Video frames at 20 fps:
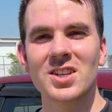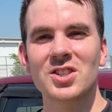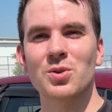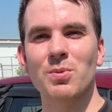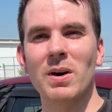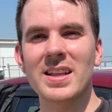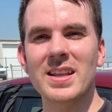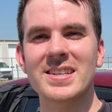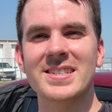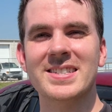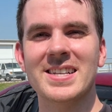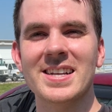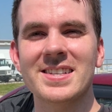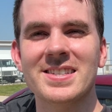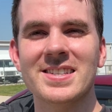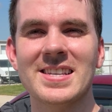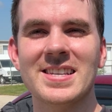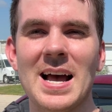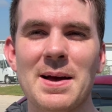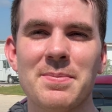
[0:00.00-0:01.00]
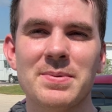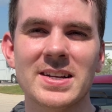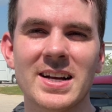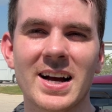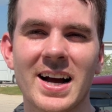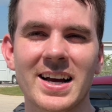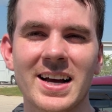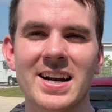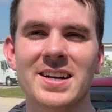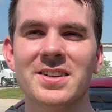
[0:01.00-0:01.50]
So while this test is happening,
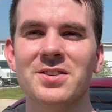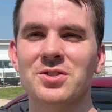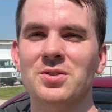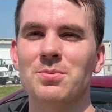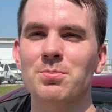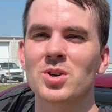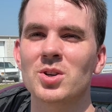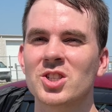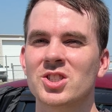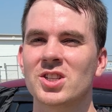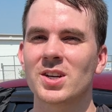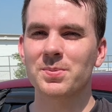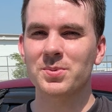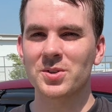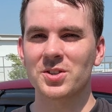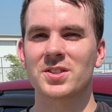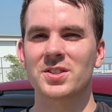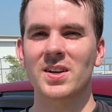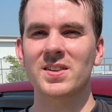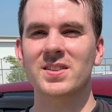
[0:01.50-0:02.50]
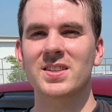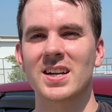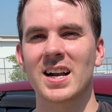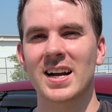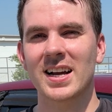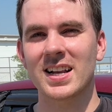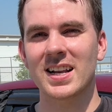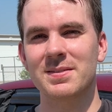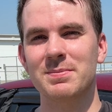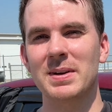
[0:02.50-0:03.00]
I gotta do some push-ups or something.
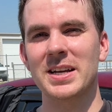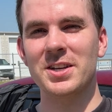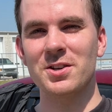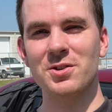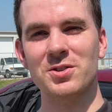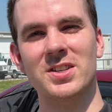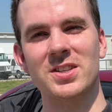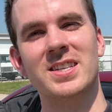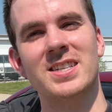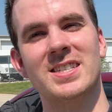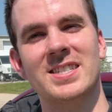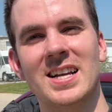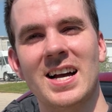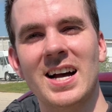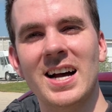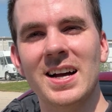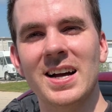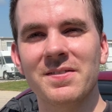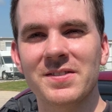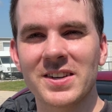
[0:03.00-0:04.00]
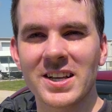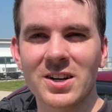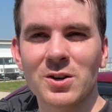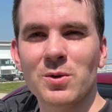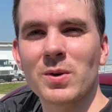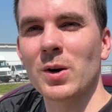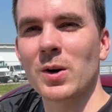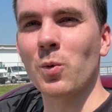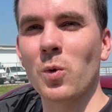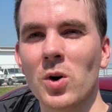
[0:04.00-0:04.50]
I gotta make use of this time, get a
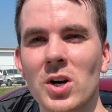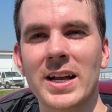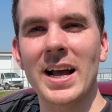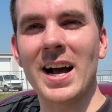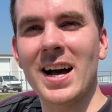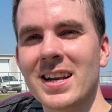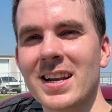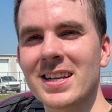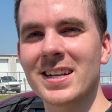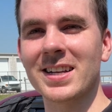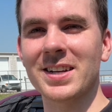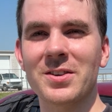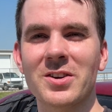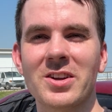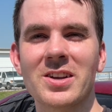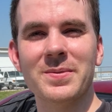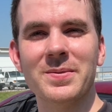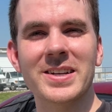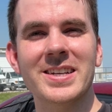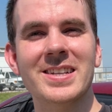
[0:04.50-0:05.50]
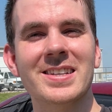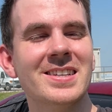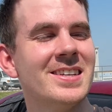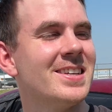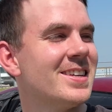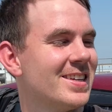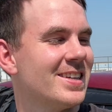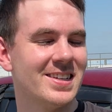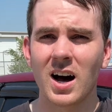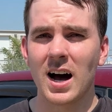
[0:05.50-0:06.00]
quick workout in, you know what I mean?
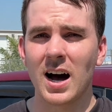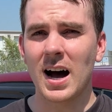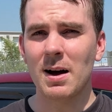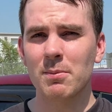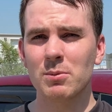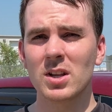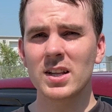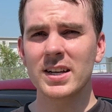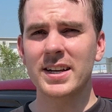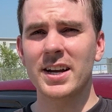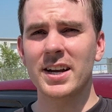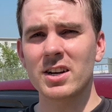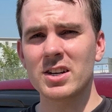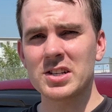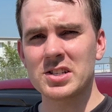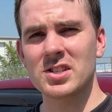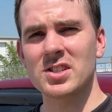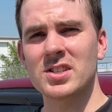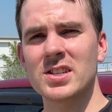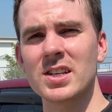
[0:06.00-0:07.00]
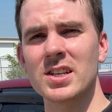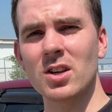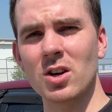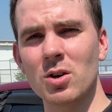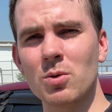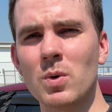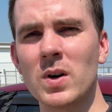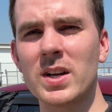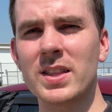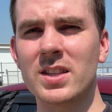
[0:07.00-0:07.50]
I'm really curious to see
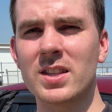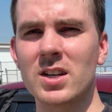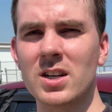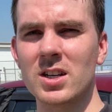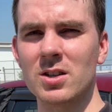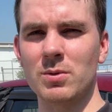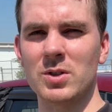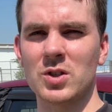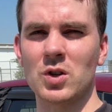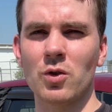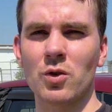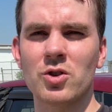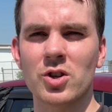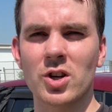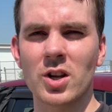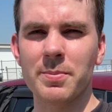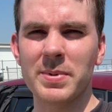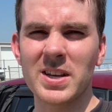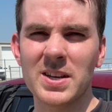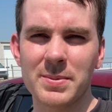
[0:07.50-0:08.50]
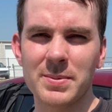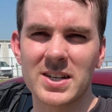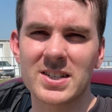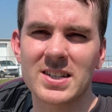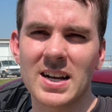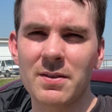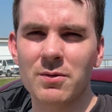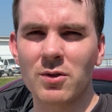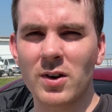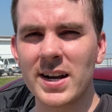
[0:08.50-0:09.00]
though what the results are gonna be,
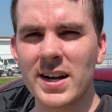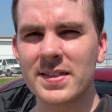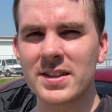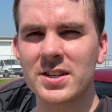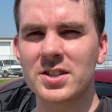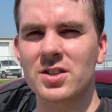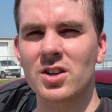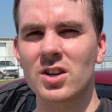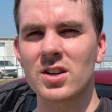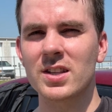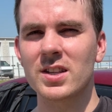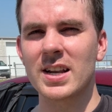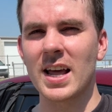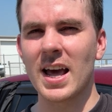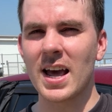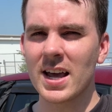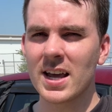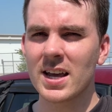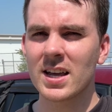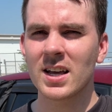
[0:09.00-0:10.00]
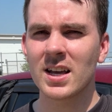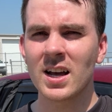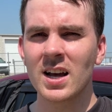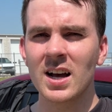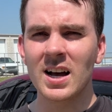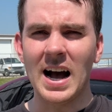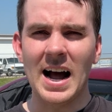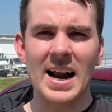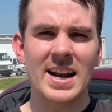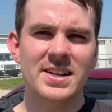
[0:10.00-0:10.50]
because I've ran this during the day.
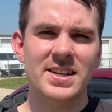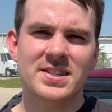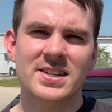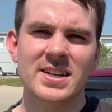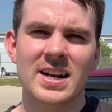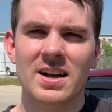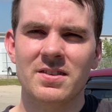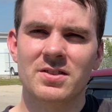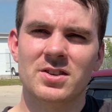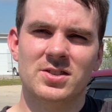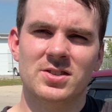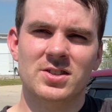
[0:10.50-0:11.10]
I didn't sit out in the